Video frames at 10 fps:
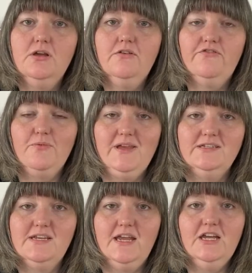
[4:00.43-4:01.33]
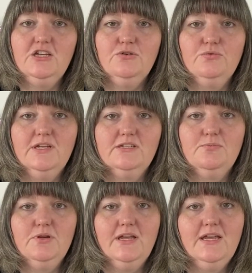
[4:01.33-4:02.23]
fermenting, you will need to
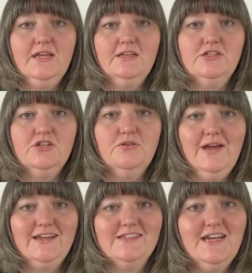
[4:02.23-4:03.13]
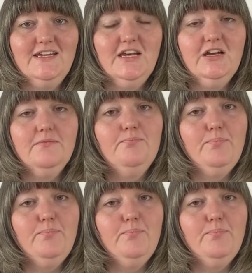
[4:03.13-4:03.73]
put it into a container.